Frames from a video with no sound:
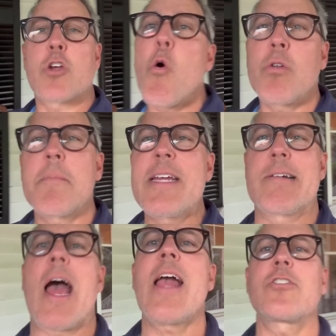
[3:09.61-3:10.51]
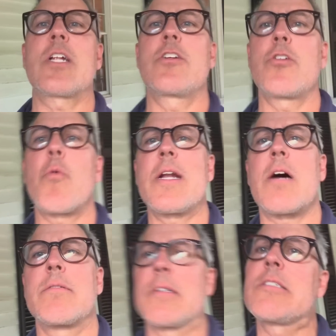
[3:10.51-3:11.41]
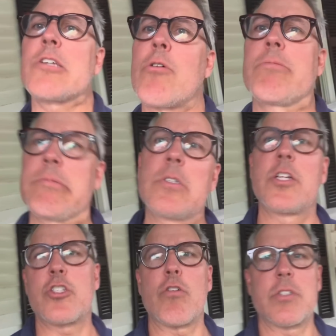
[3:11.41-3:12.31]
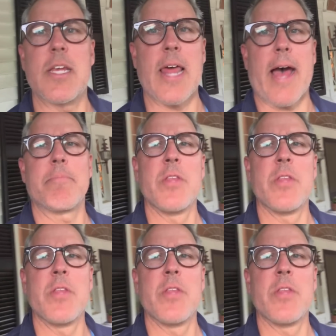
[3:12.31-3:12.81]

Oh, you know what? Let's go see that.